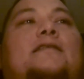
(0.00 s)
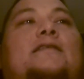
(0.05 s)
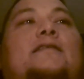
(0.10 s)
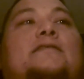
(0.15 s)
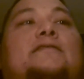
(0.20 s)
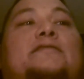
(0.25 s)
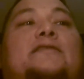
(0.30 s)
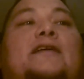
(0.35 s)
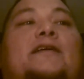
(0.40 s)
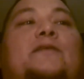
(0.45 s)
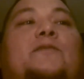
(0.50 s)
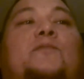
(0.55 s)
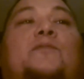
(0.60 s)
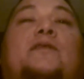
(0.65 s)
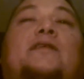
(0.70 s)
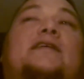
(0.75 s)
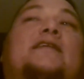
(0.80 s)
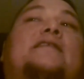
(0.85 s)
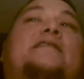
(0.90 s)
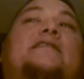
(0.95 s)
it's like,
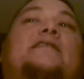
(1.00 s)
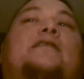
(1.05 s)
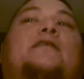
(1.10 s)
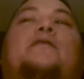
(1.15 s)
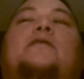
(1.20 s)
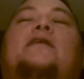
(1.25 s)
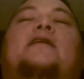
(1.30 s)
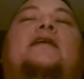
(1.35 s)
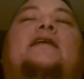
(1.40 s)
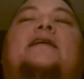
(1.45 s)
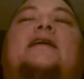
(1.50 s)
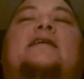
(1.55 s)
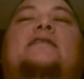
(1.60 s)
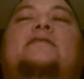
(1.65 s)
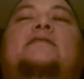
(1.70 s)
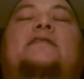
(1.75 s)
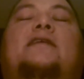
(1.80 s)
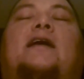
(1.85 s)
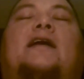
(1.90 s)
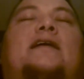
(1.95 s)
and I guess,
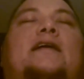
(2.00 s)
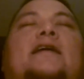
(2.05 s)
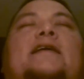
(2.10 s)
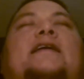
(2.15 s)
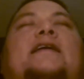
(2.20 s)
I